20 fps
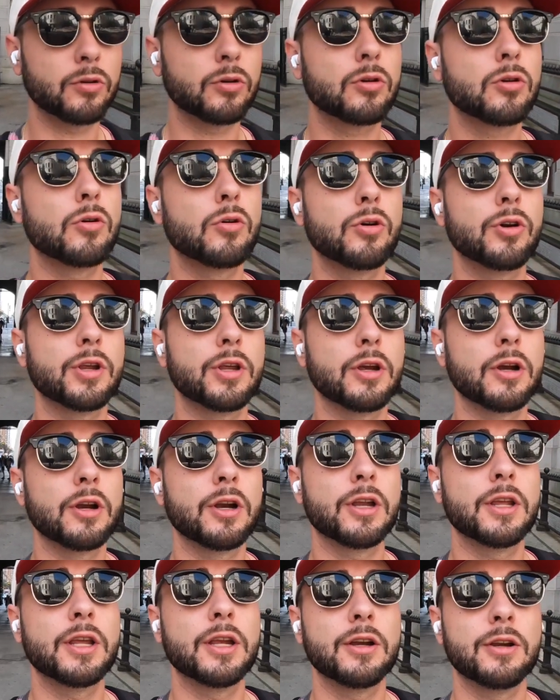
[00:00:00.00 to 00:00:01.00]

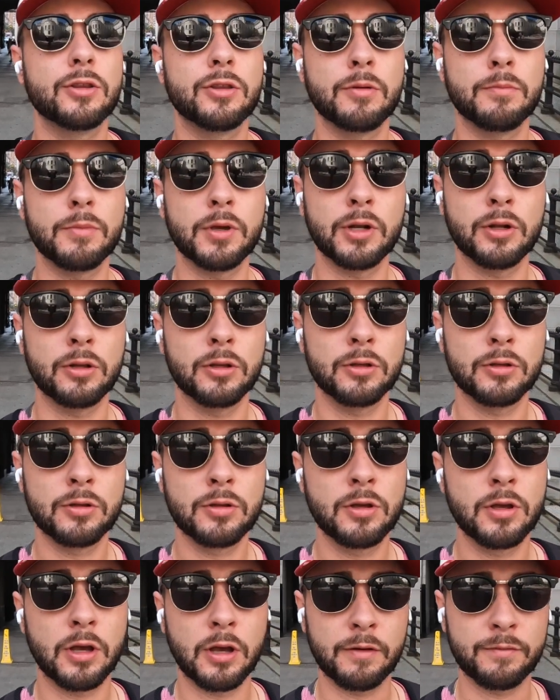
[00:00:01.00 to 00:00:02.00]
Courtyard here in the middle
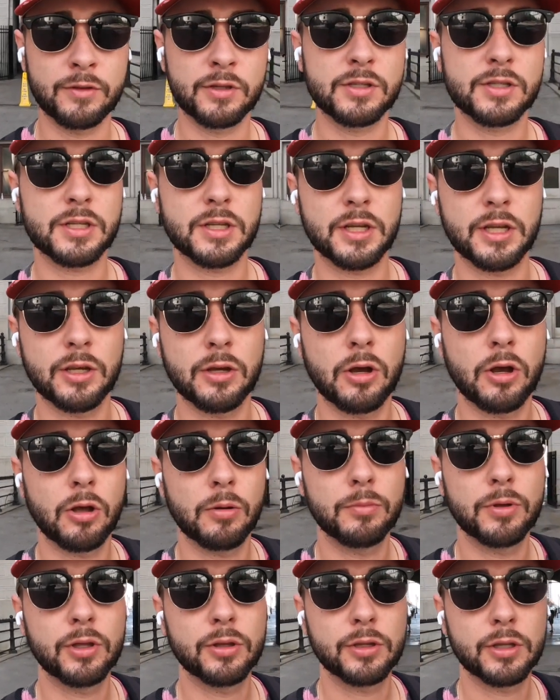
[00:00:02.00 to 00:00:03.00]
of the City Hall
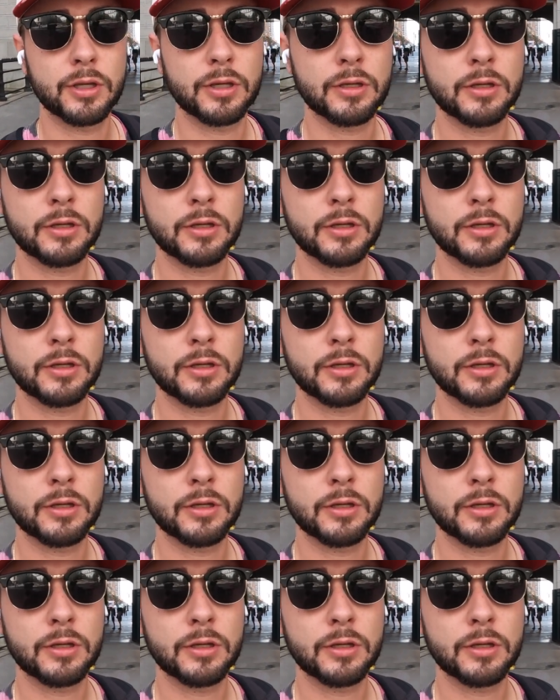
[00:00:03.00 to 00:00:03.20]
building.